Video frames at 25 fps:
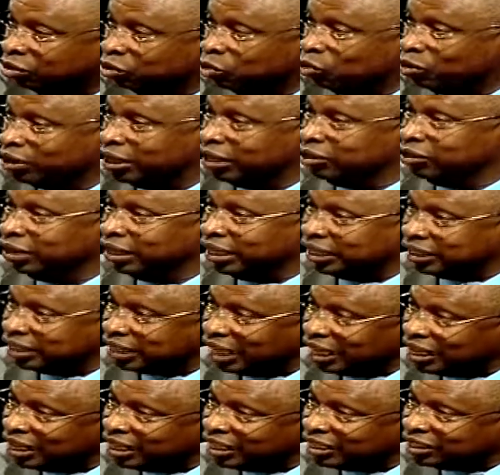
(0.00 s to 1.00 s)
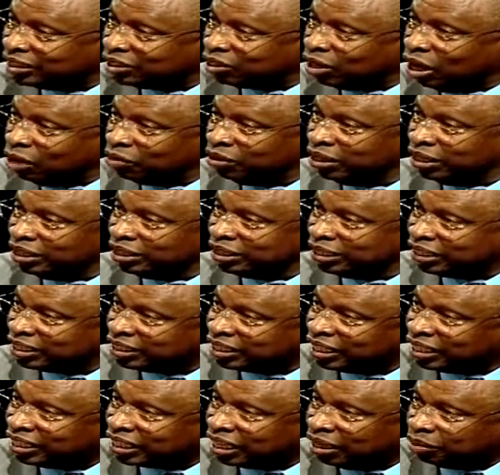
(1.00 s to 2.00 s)
know whether you understand how the
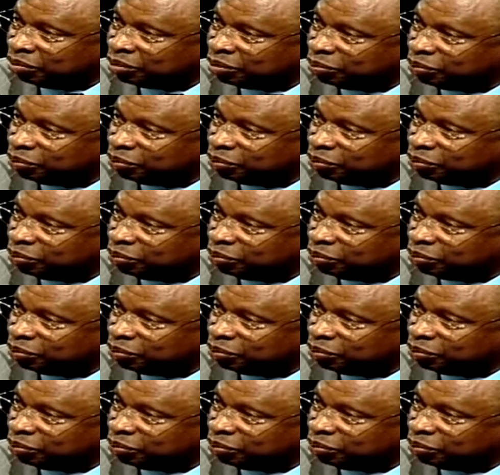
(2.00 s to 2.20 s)
resistance comes.